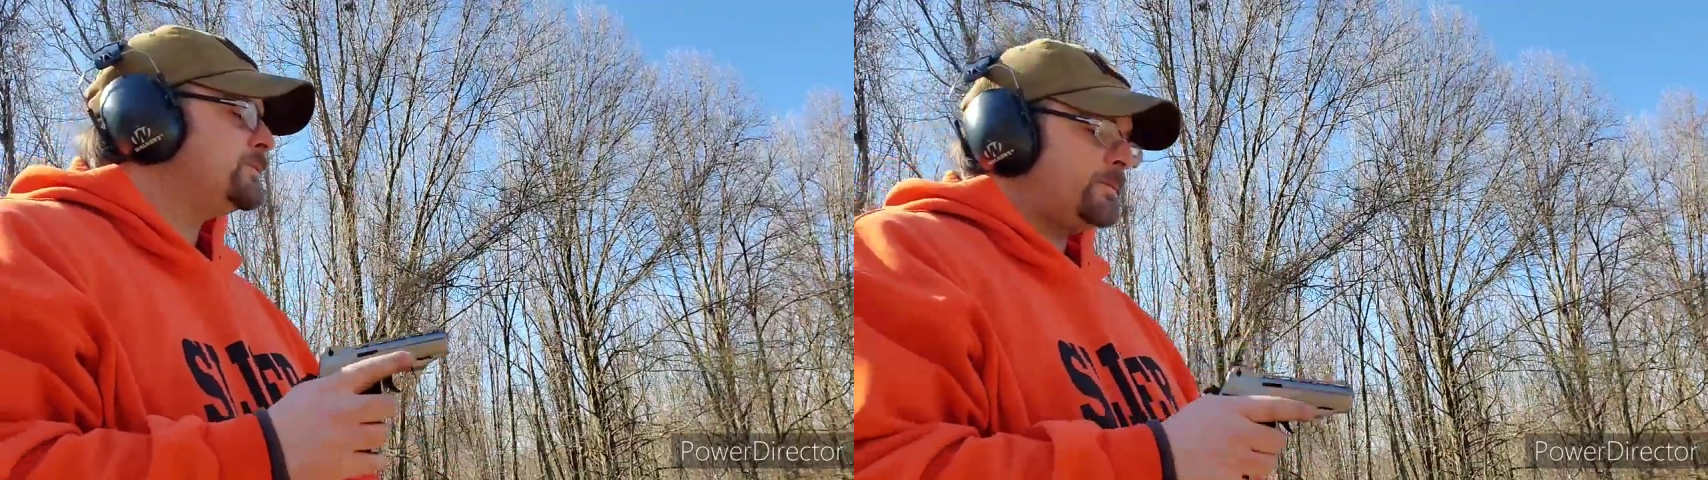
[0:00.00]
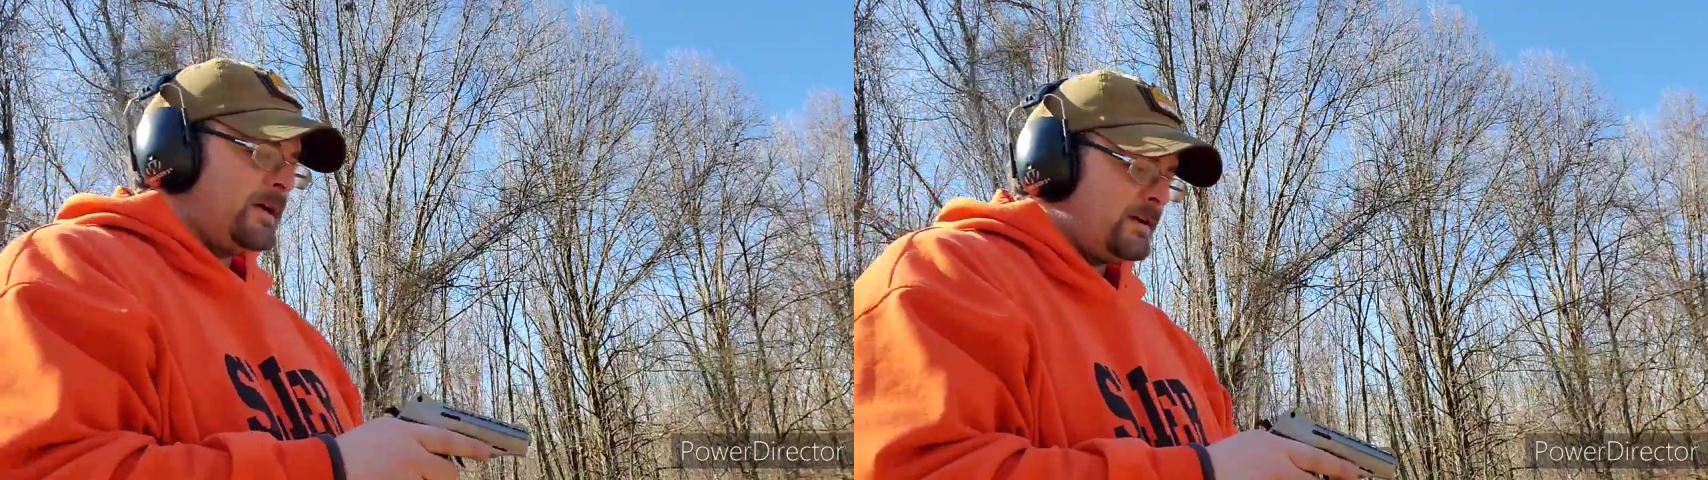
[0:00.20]

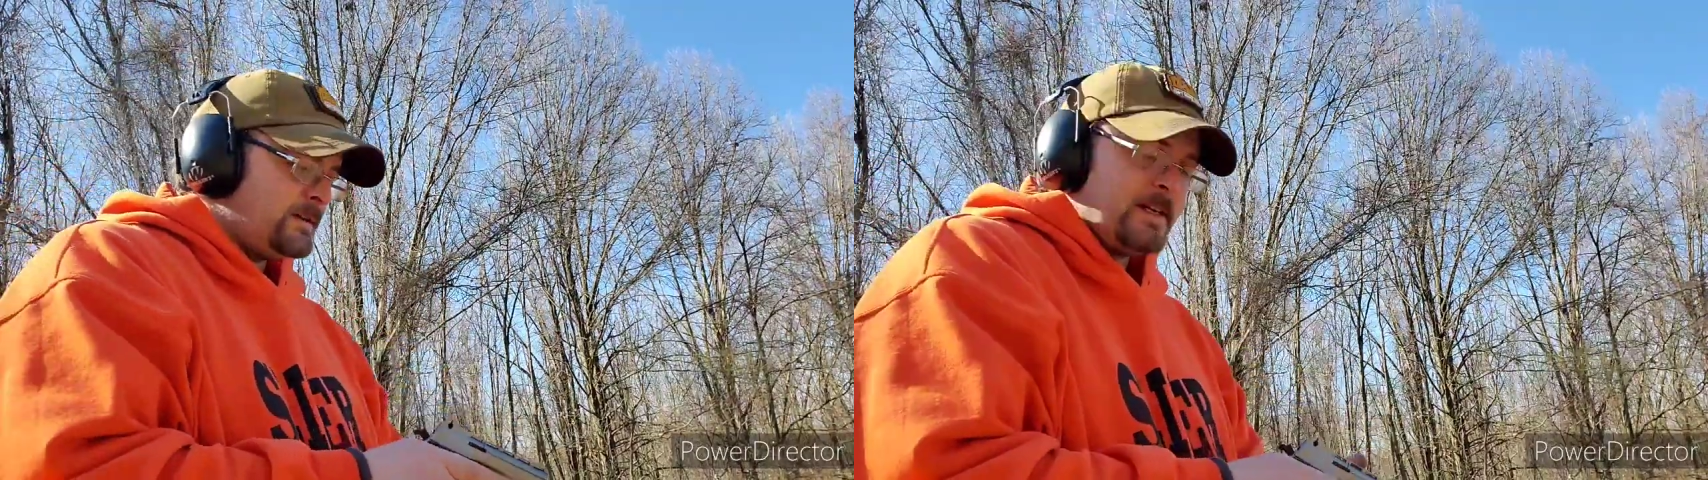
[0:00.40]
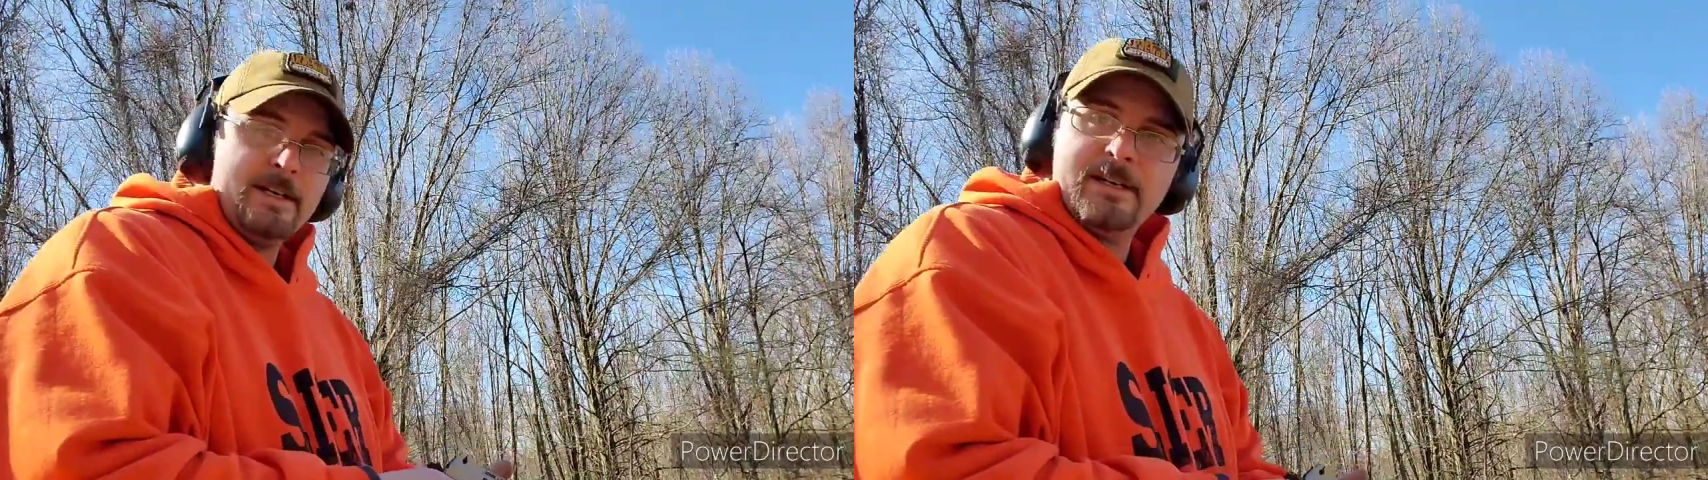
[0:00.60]
some
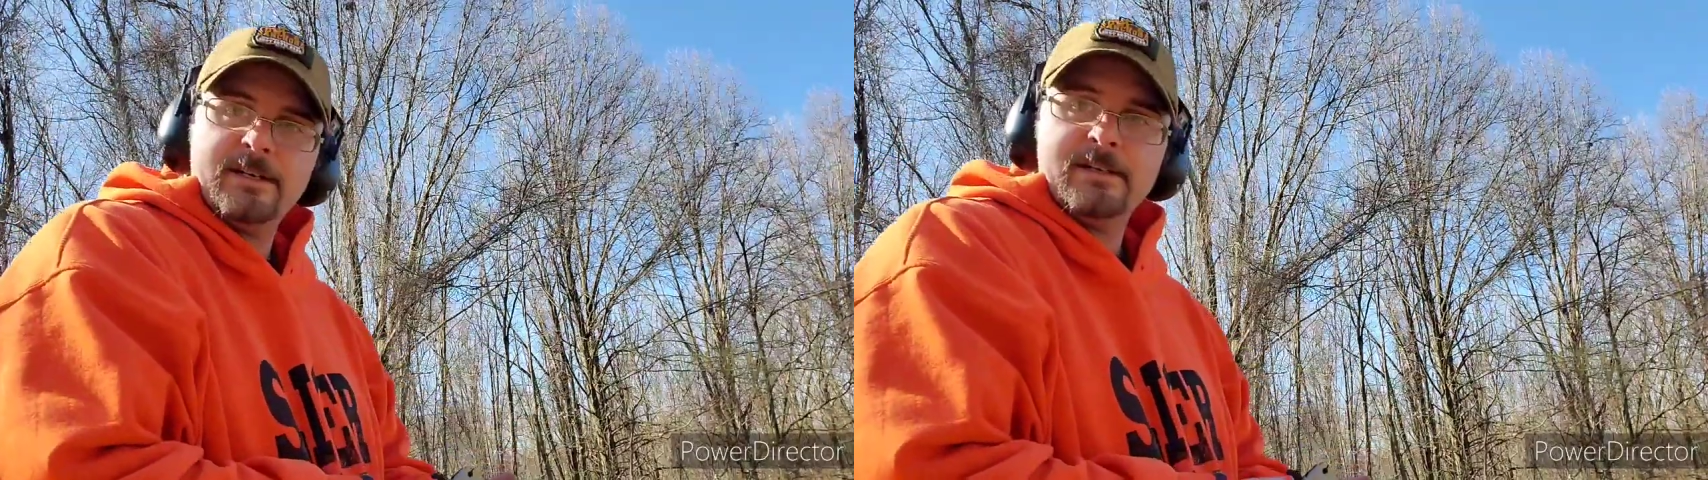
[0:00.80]
rounds here